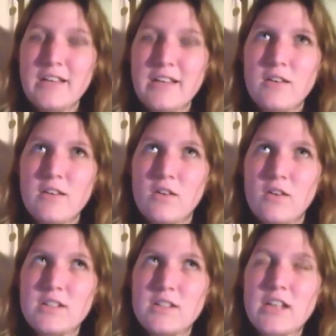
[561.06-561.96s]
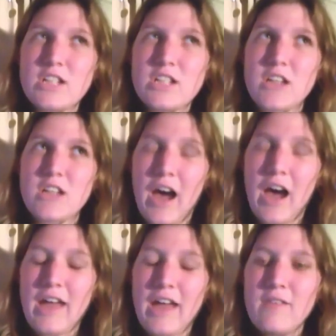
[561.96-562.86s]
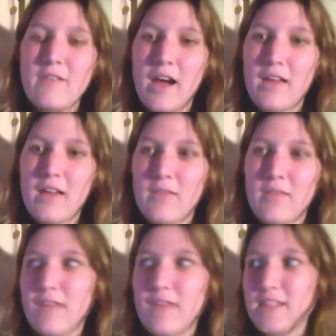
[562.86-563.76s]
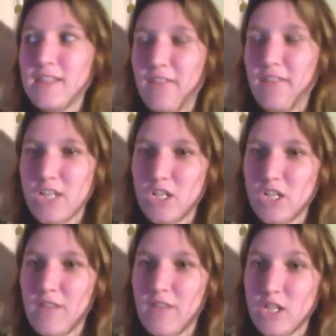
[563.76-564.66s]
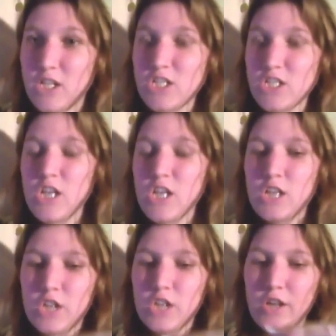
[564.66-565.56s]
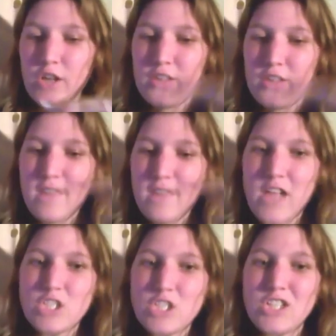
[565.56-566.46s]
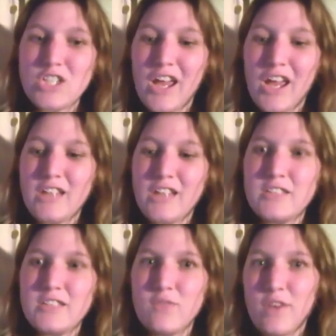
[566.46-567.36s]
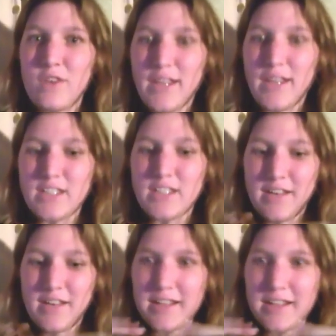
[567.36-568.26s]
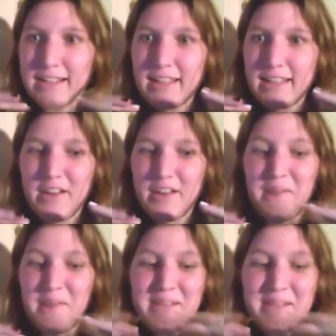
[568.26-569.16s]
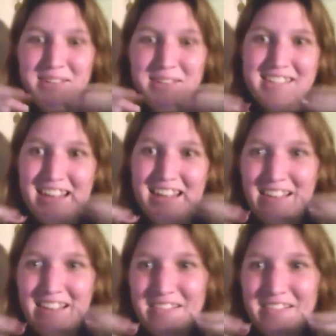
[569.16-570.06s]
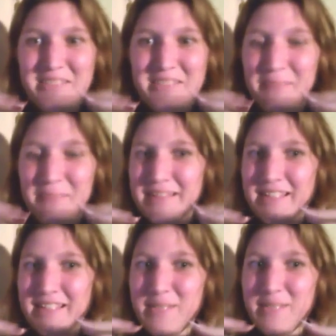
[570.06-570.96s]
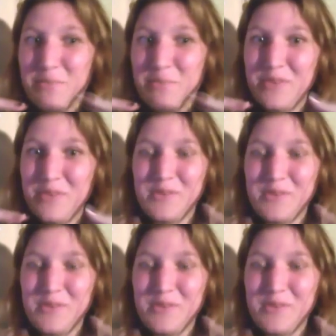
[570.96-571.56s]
Oh, it's actually in a tie. I I've seen the Avengers, so the Avengers and Rock of Ages are in a tie together, going which one is going to get Laura's best list of approval.